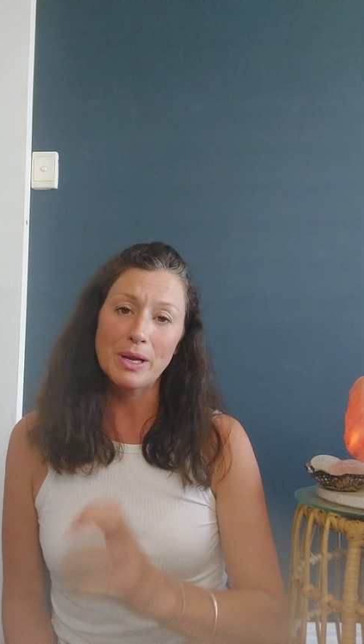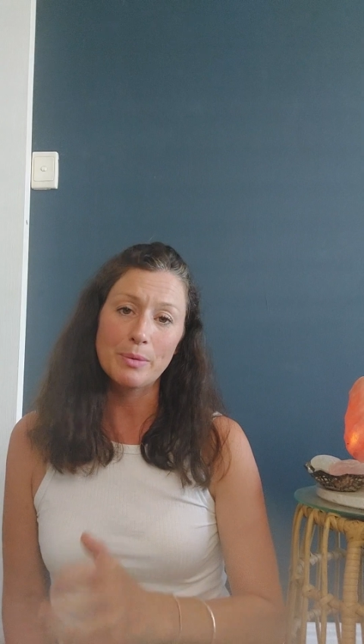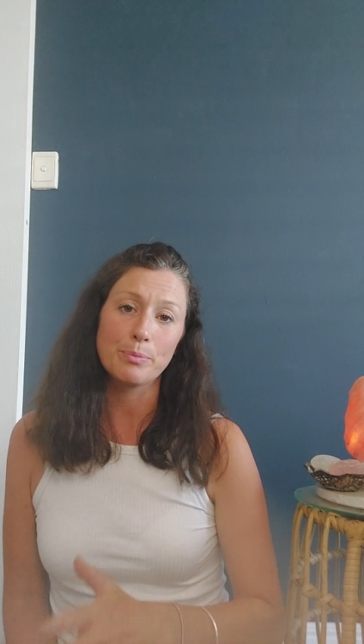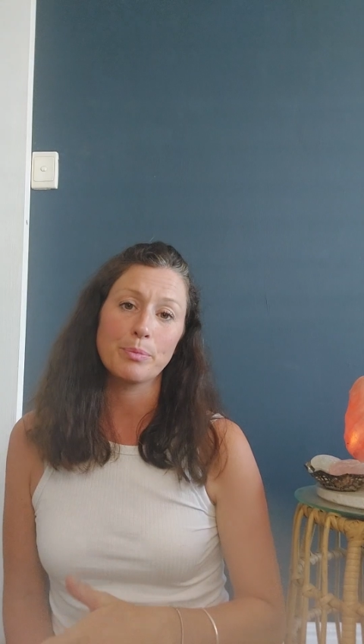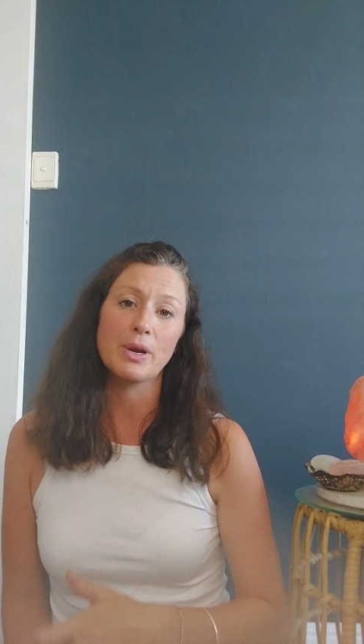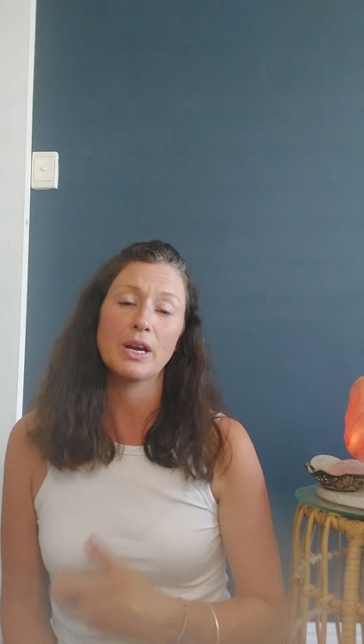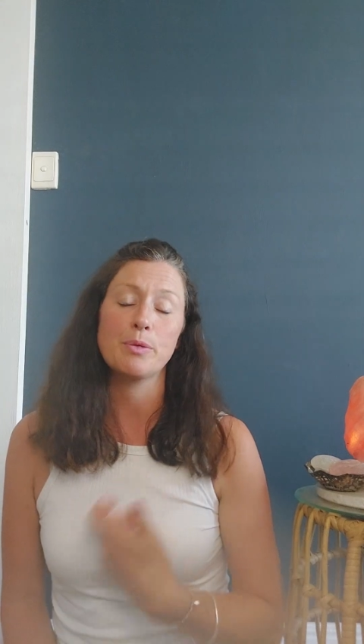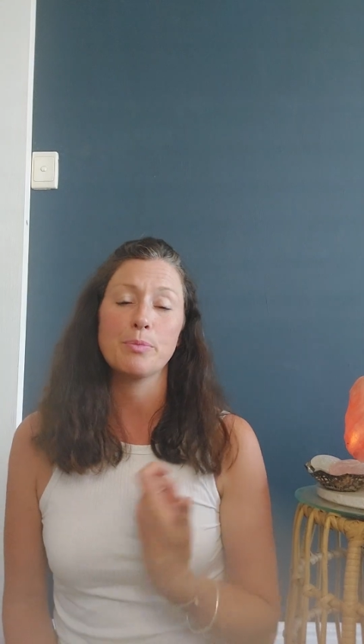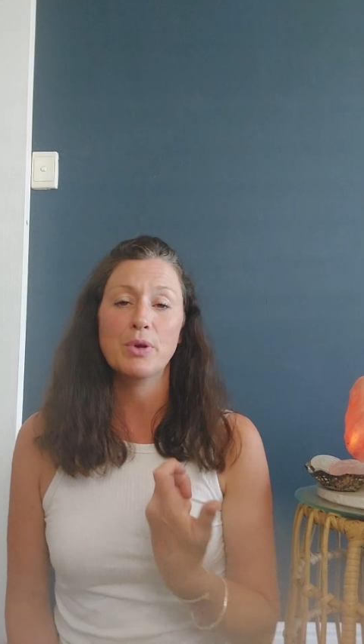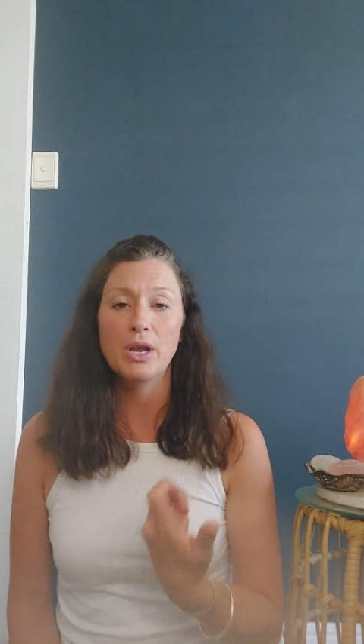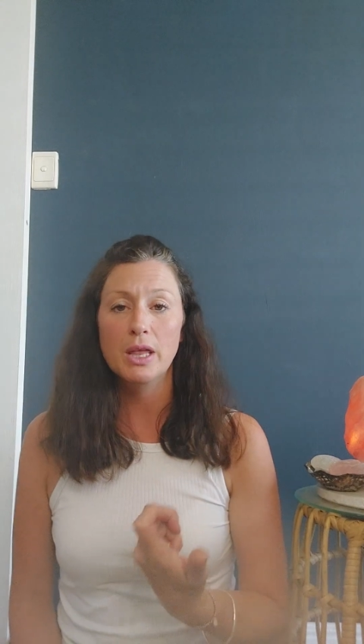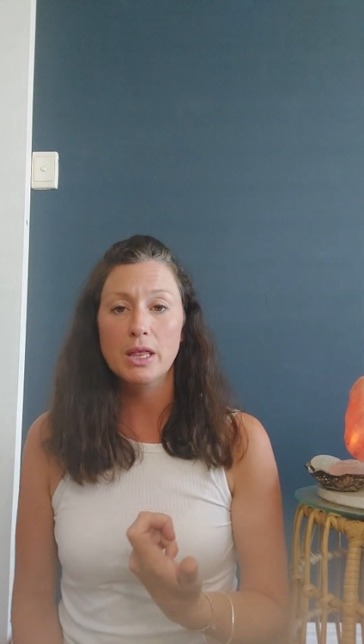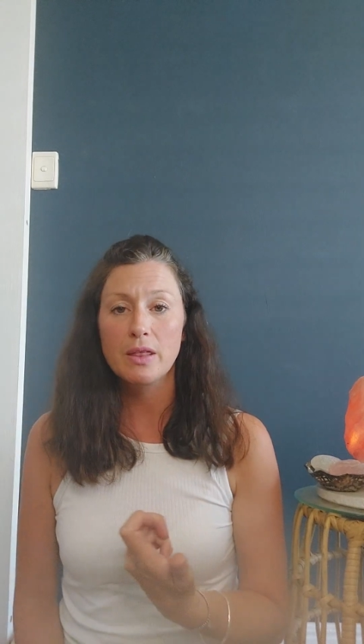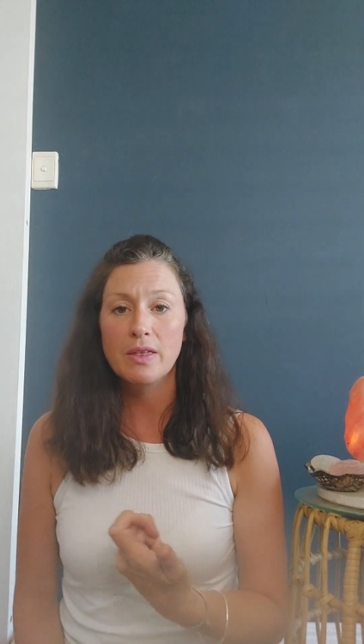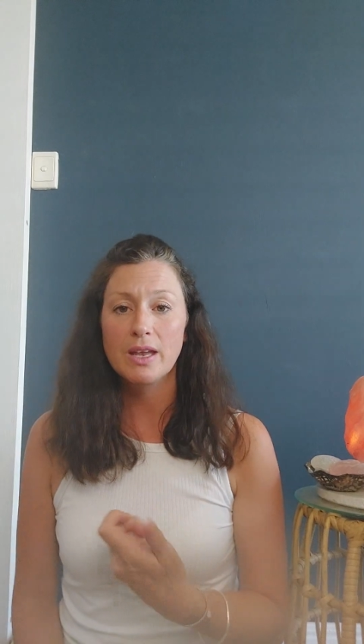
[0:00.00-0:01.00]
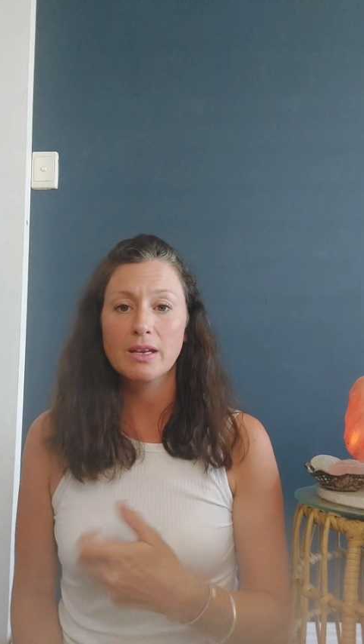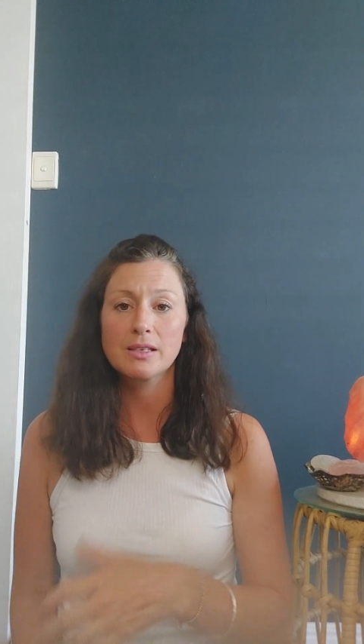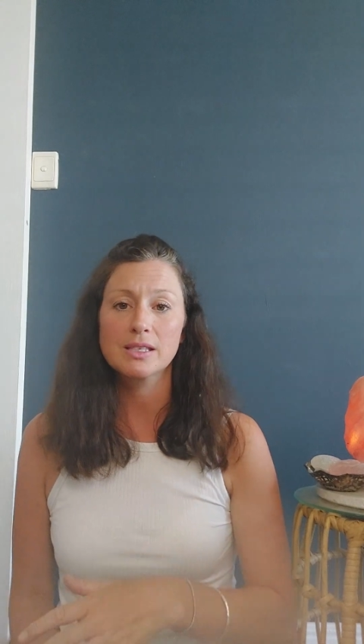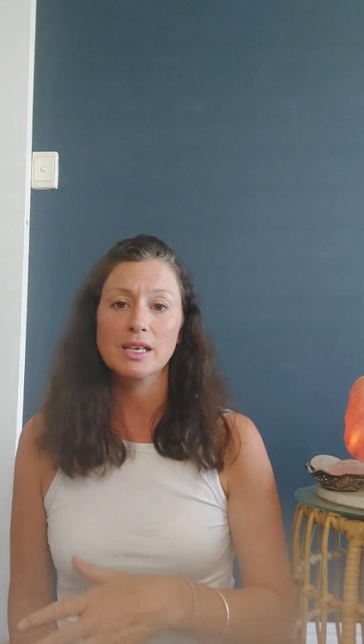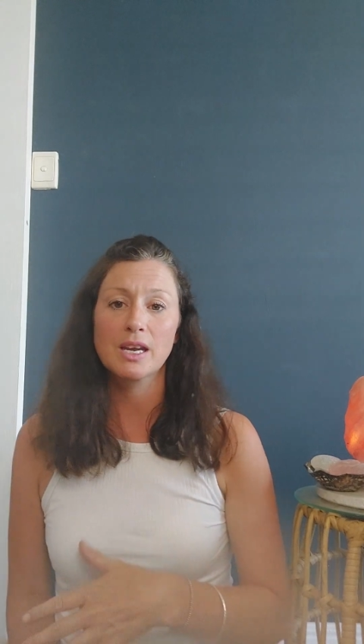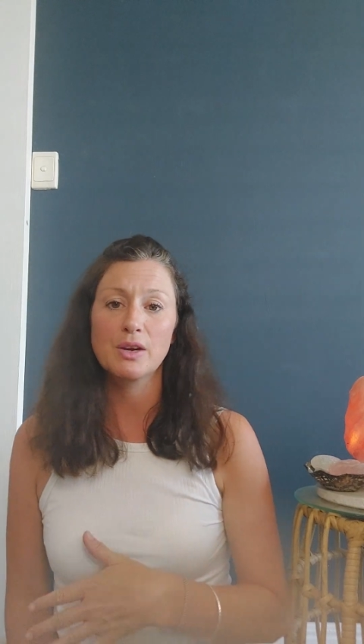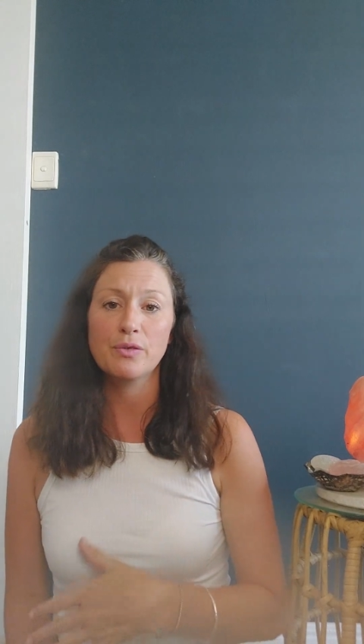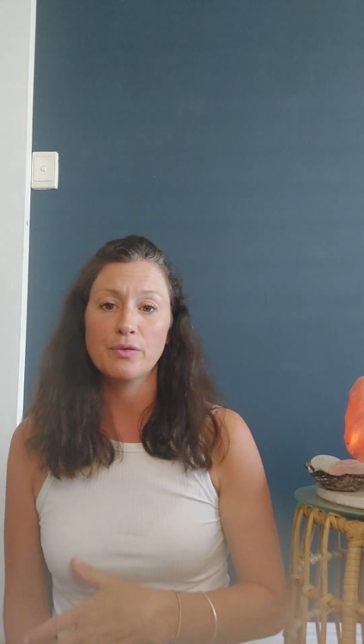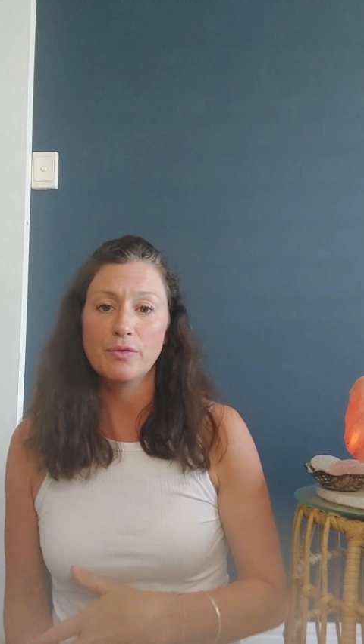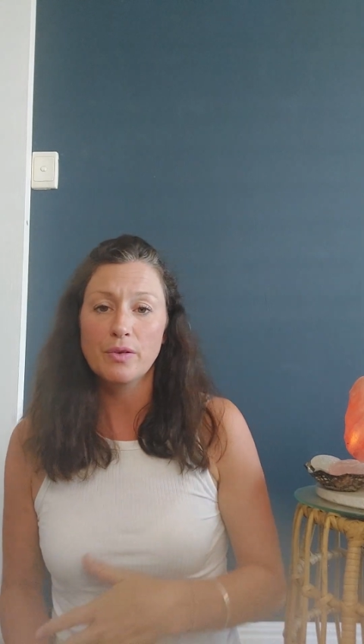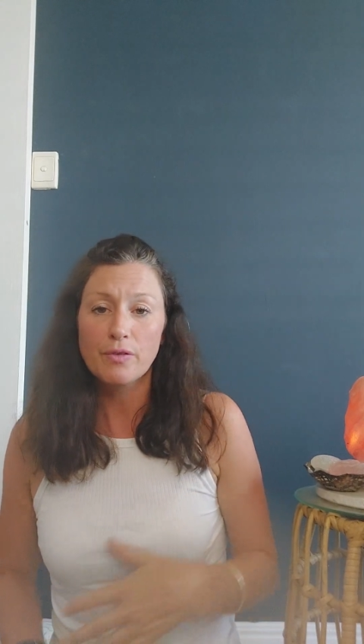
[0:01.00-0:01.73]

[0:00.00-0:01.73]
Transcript: and kind of bringing things kind of